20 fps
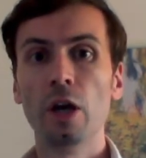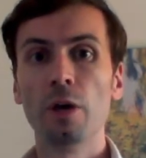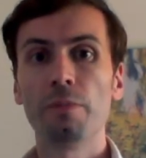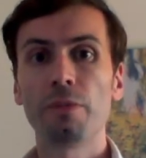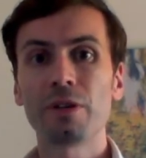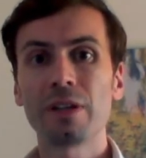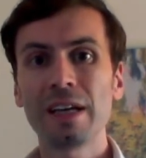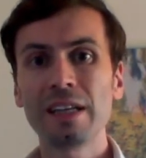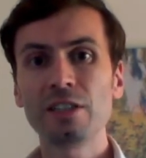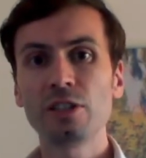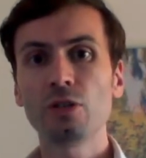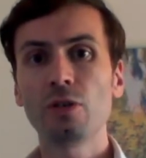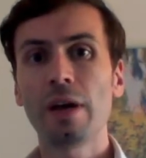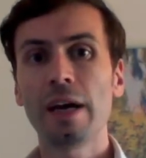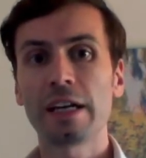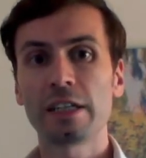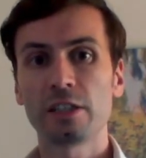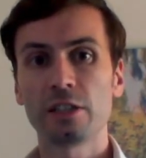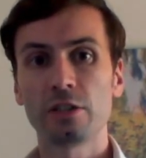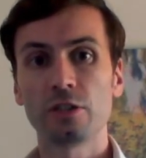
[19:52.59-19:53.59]
Potential
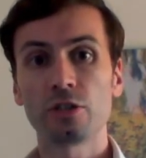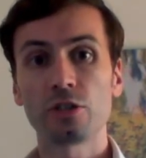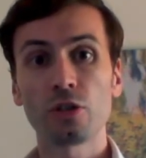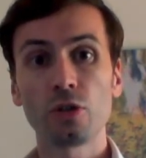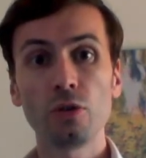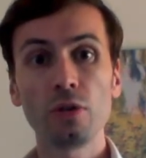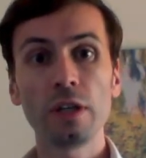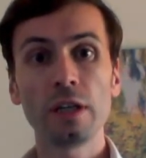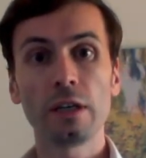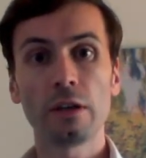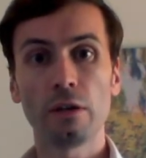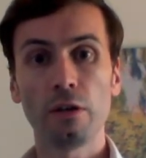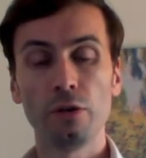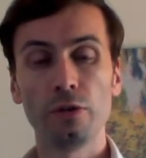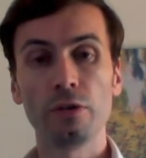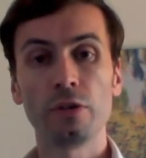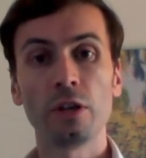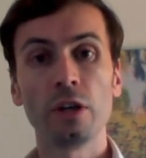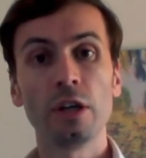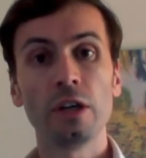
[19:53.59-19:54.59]
actions could
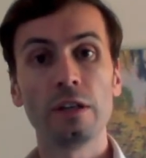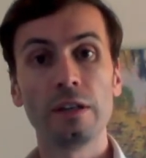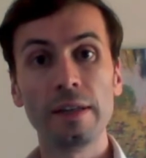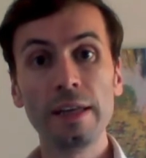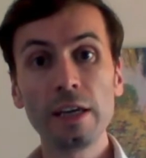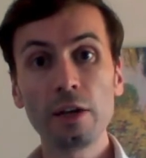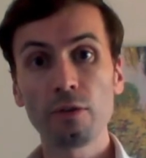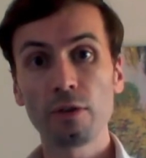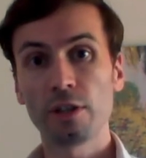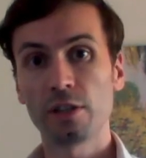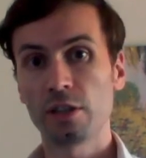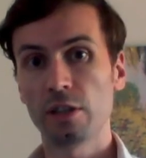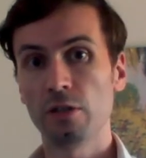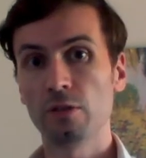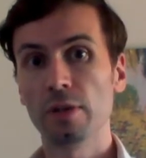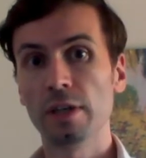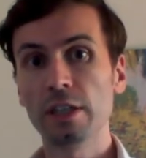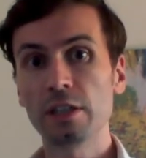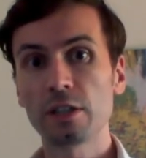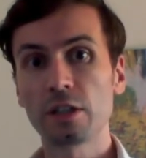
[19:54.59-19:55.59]
include decreasing
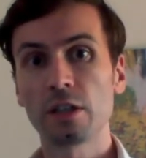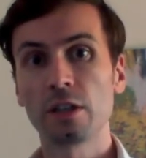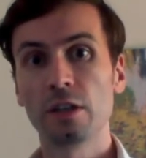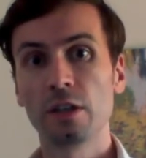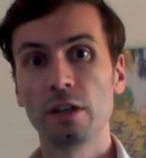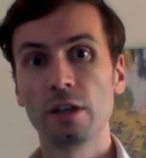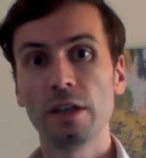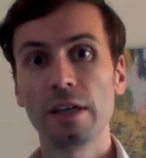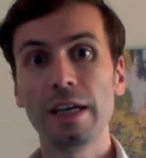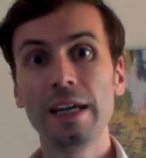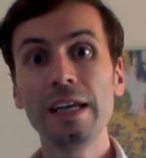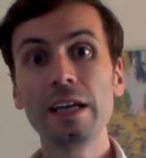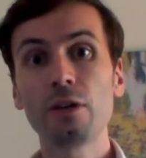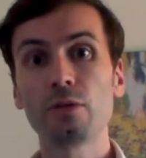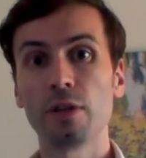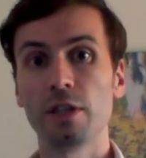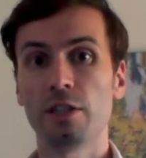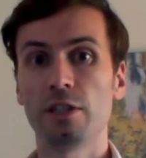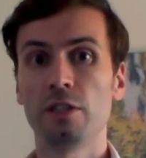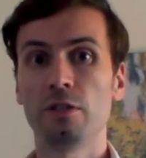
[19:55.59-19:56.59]
risk,
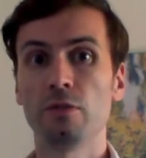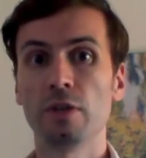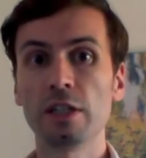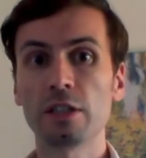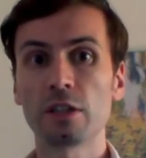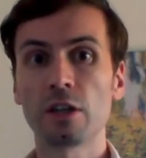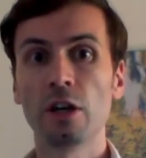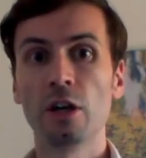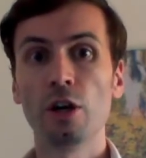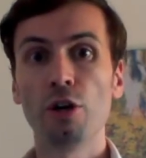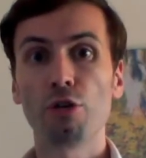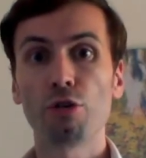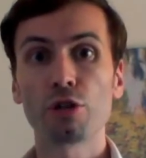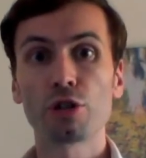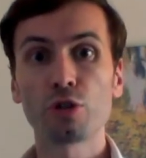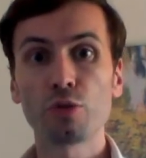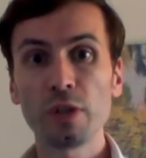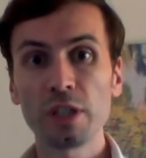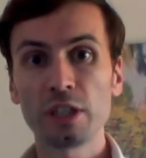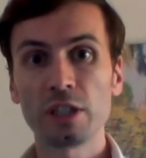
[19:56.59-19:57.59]
increasing risk, or
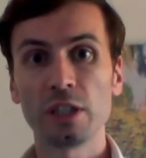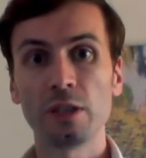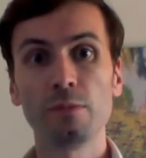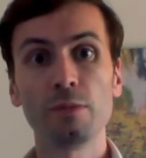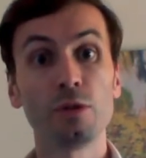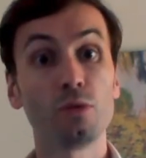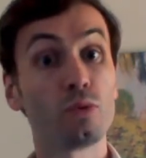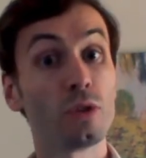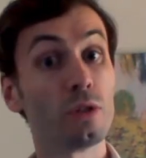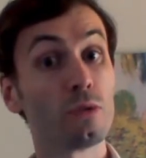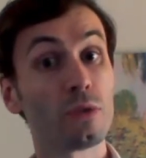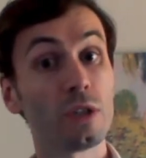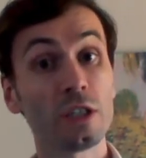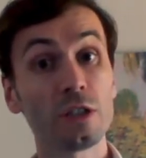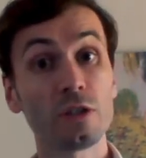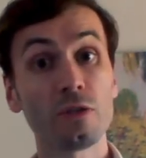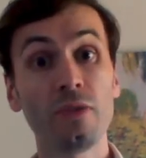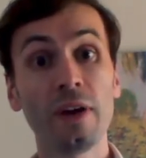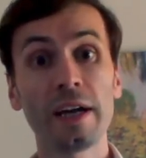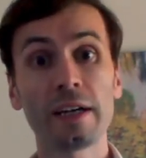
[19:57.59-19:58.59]
switching between
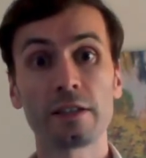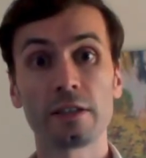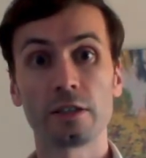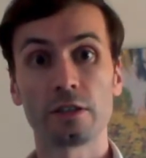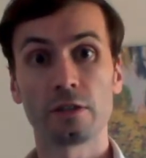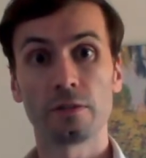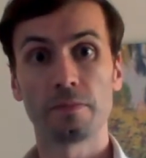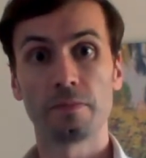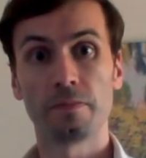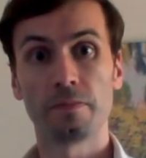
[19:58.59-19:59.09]
risk factors.